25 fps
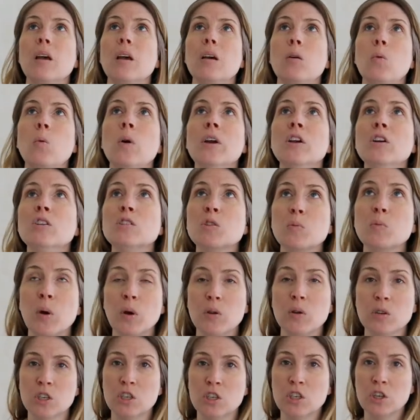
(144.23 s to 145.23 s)
what you're
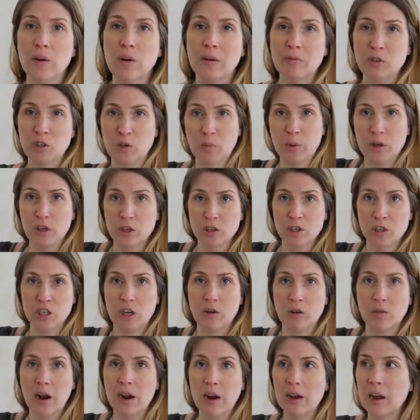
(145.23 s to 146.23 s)
supposed to do after you put your
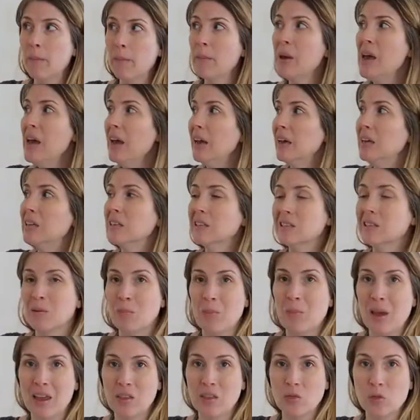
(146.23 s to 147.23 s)
sheetrock up is to
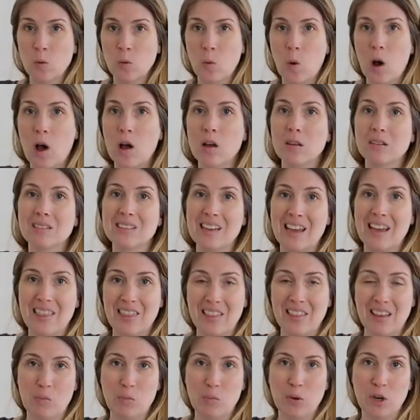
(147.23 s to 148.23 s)
paint the walls
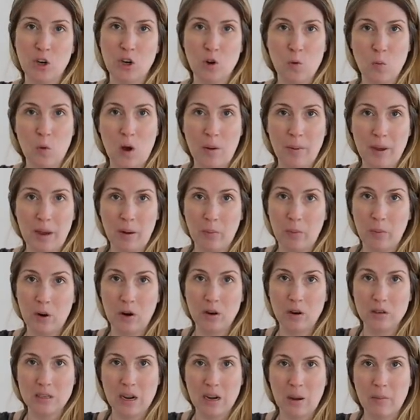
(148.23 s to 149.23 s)
and then put your wallpaper
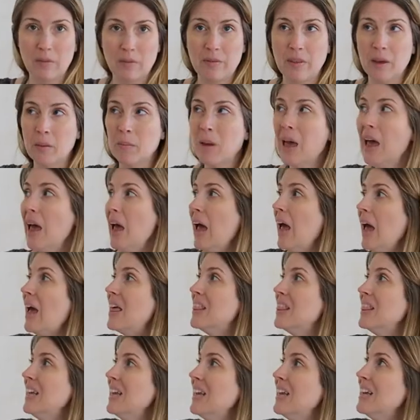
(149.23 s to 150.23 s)
on top of them.
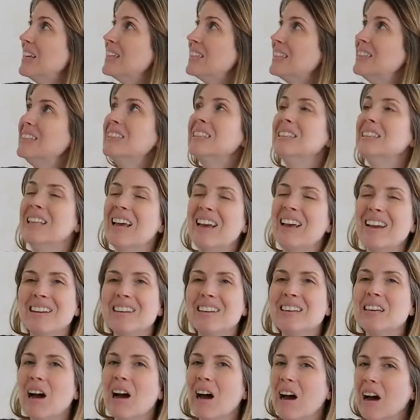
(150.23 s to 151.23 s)
And they they
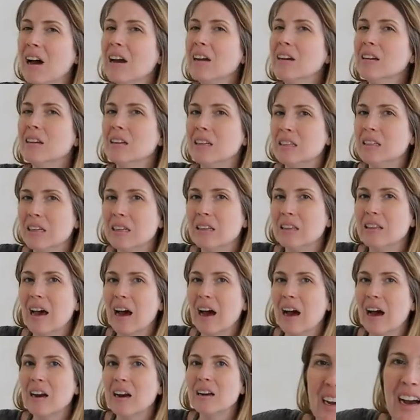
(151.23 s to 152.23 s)
kind of did
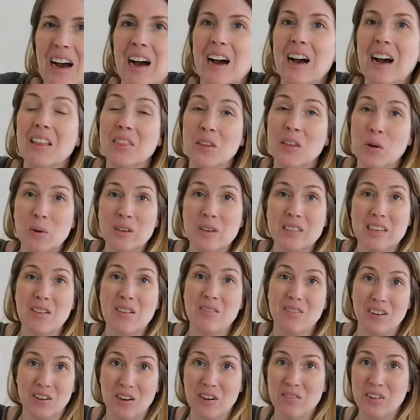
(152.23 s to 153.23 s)
that. Uh, there was a
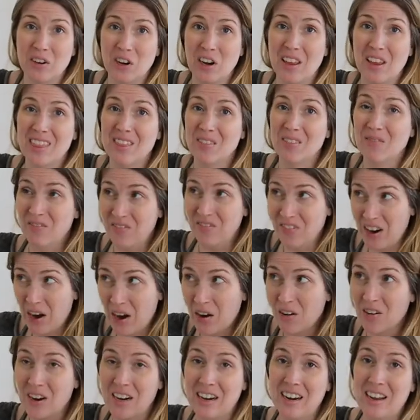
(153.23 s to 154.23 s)
very, very,
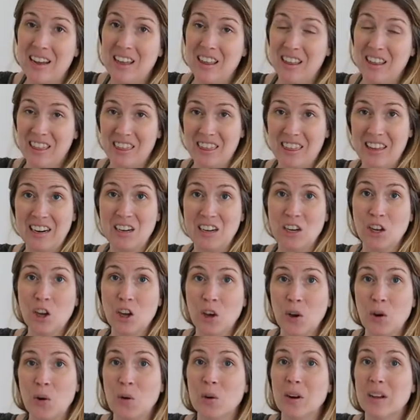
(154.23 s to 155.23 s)
very thin
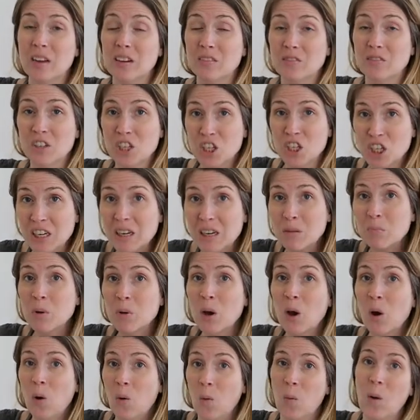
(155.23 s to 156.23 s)
coat of cheap
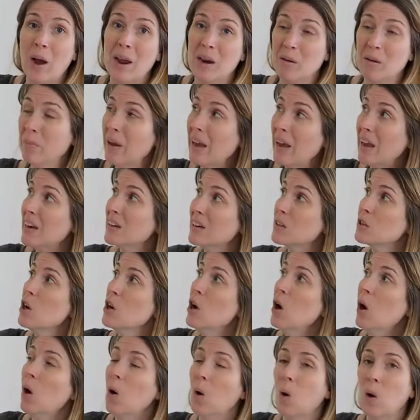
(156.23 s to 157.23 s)
white paint
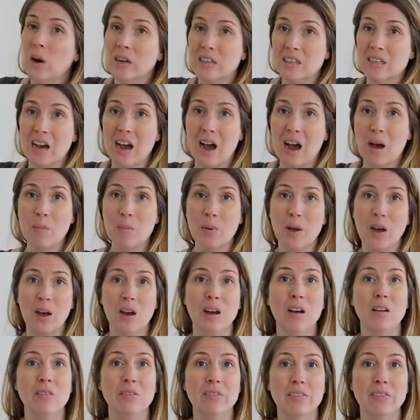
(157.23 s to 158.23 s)
on top
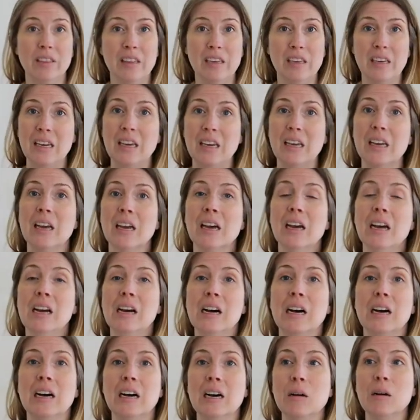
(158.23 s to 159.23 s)
of the
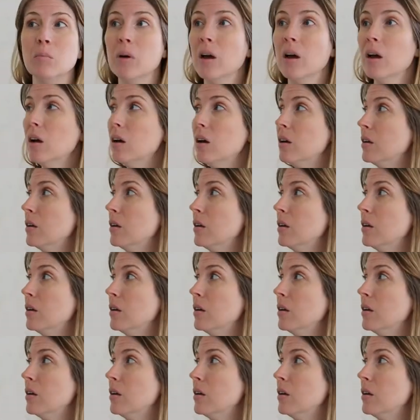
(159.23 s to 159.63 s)
um,